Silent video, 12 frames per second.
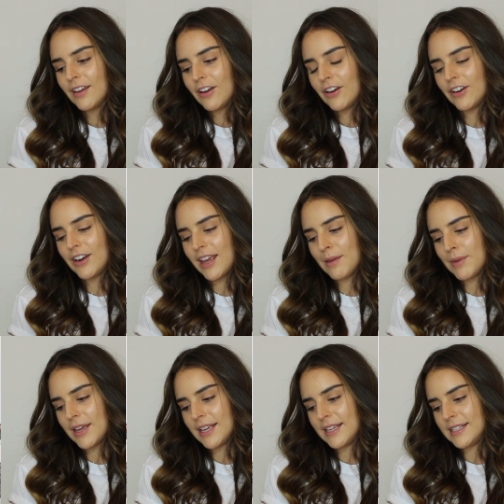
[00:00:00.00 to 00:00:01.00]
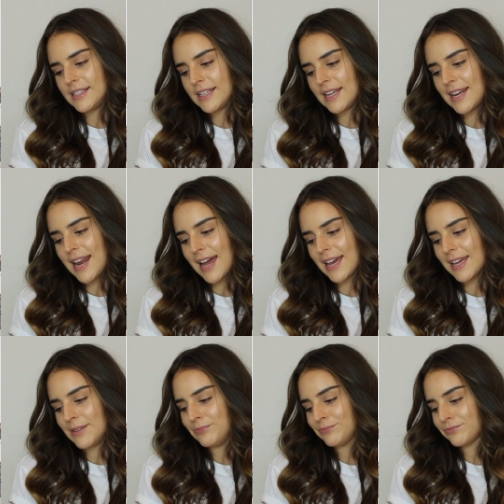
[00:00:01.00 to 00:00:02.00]
Her name is
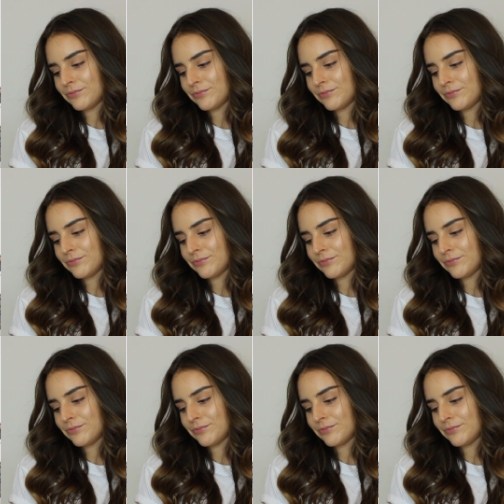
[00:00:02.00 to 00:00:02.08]
Negin.